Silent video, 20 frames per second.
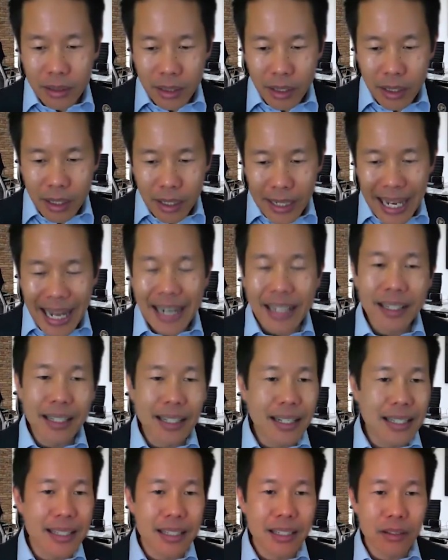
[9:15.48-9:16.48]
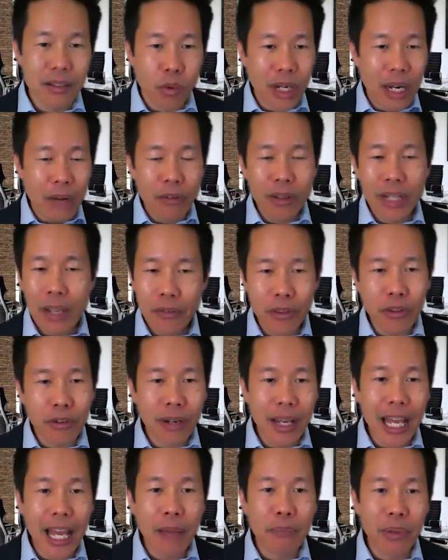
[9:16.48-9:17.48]
an analyst, whatever level they're
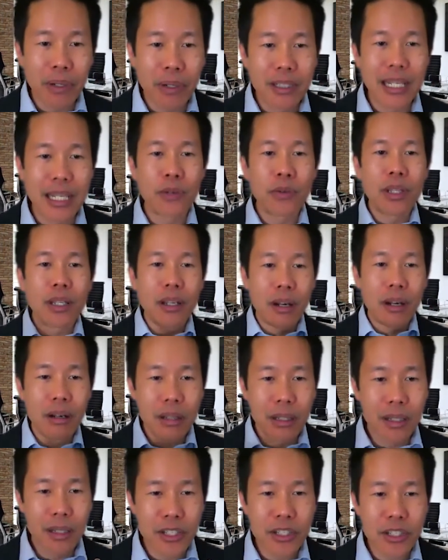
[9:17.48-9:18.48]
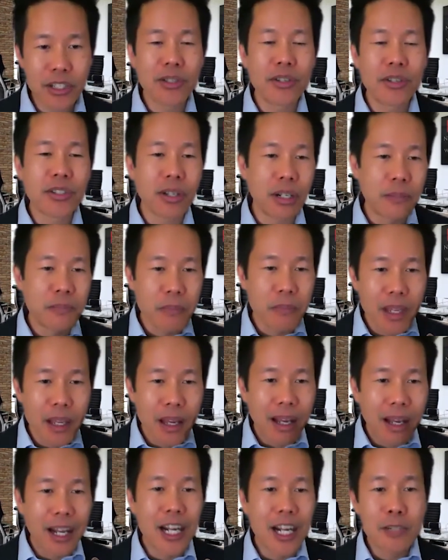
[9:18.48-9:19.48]
at, but generally our listeners are
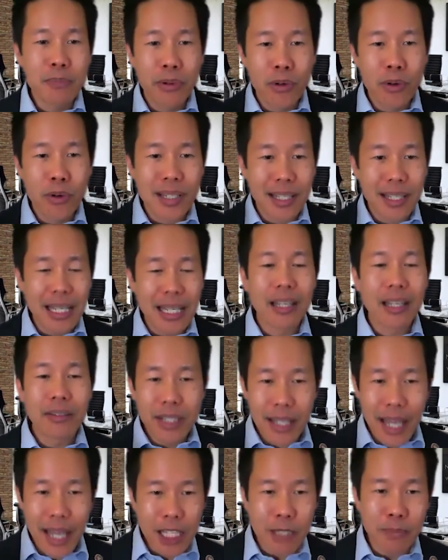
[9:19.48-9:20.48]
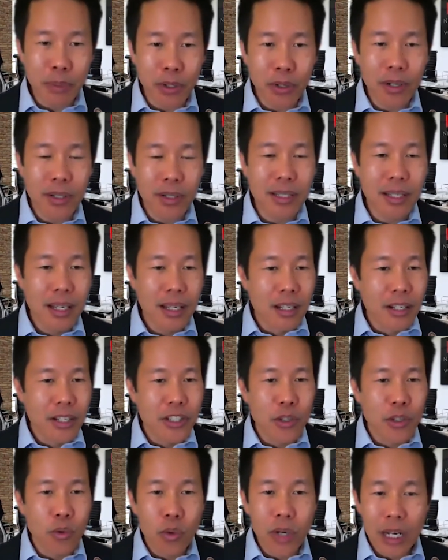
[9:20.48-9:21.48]
entrepreneurs, executives, and experts.
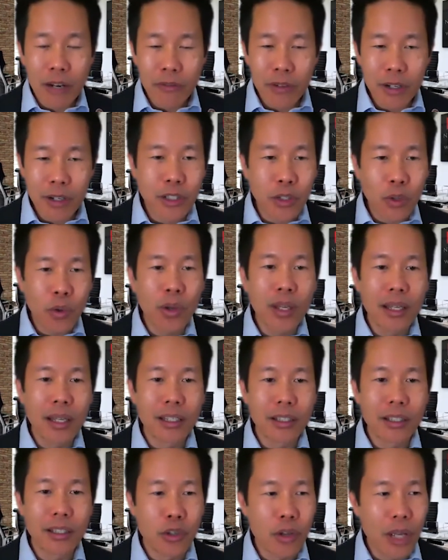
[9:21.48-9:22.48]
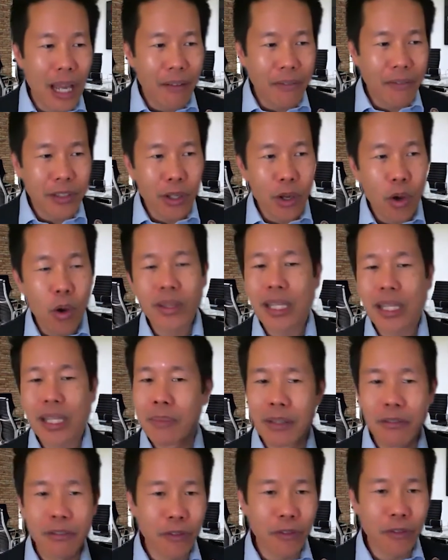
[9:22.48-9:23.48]
So whatever you're doing, you have to hook them
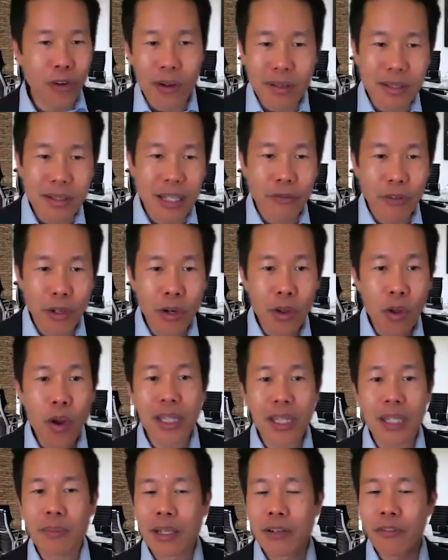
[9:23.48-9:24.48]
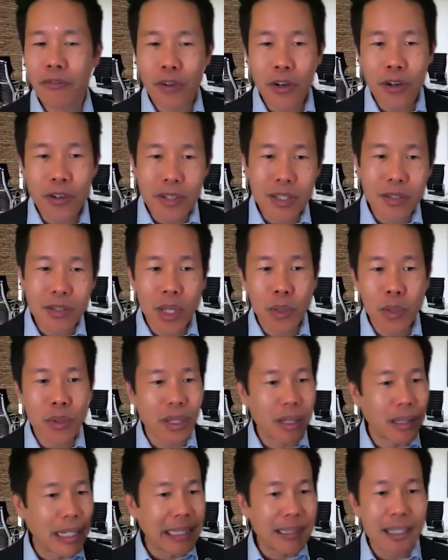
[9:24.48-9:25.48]
in first. If you don't hook them in first, whether
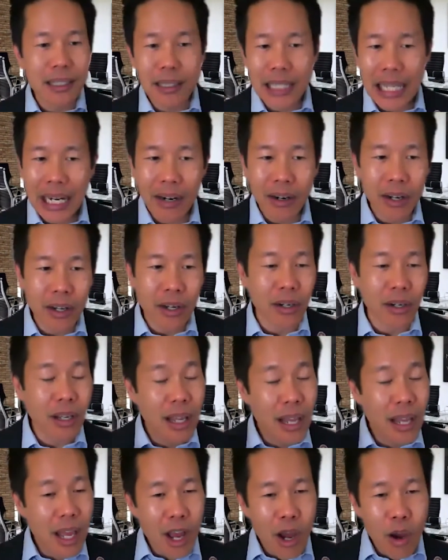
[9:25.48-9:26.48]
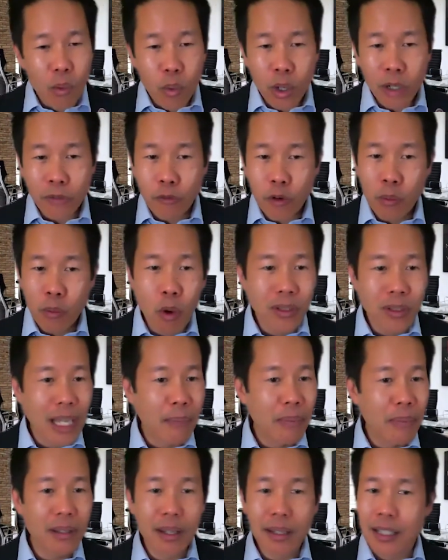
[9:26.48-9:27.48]
with LinkedIn Larry or work for a
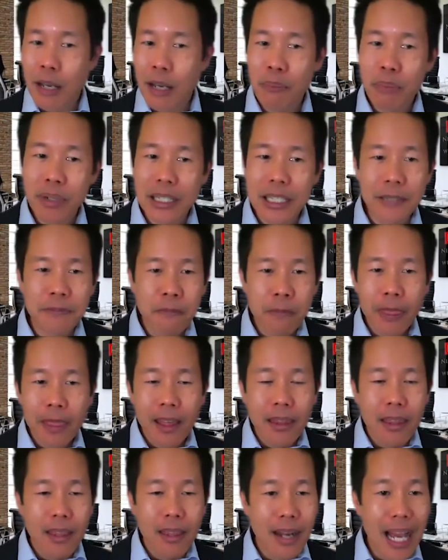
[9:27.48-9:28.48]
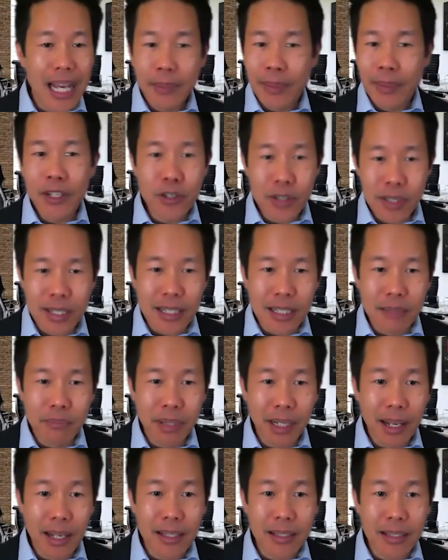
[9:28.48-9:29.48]
multi-billion-dollar company, they're not going to be interested,
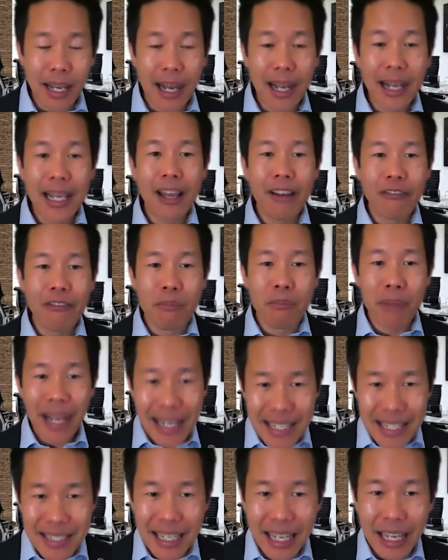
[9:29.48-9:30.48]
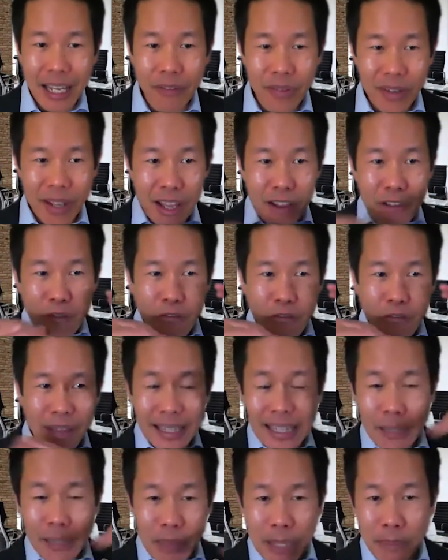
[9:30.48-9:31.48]
because I have my staff
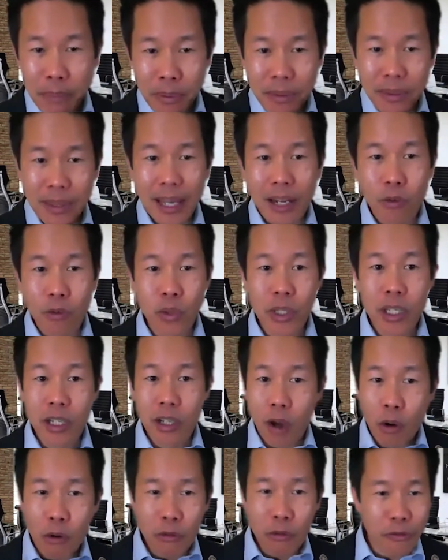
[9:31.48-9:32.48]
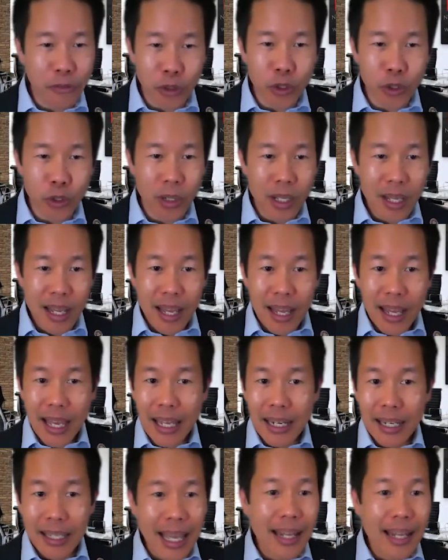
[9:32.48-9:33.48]
vet the people that we go through.
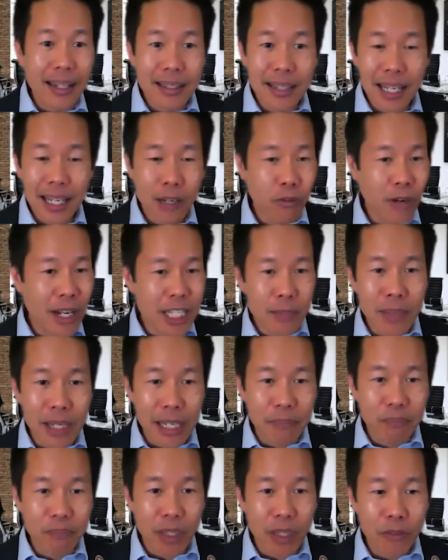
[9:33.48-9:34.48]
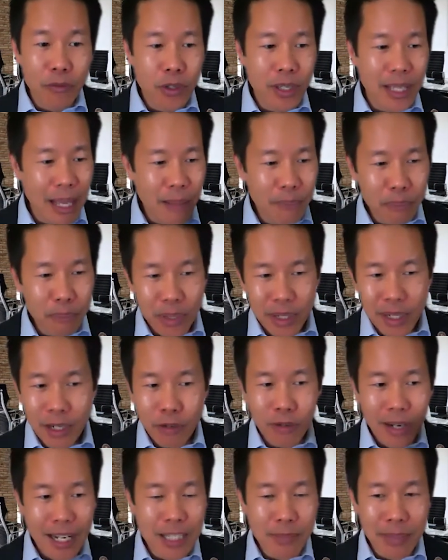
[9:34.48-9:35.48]
And again, like a resume, if you can't put in a
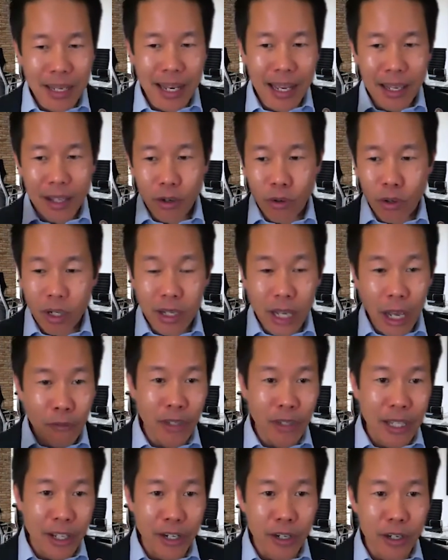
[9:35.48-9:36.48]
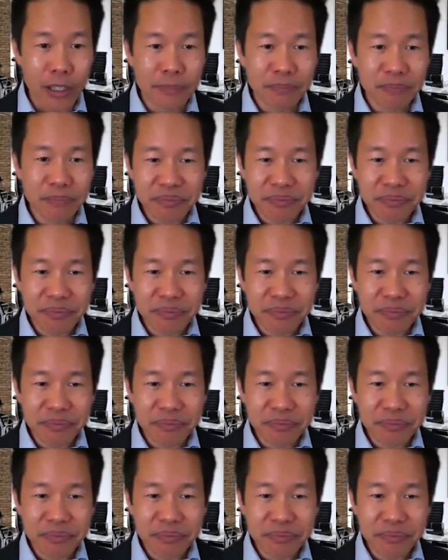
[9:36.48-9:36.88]
resume or a cover letter,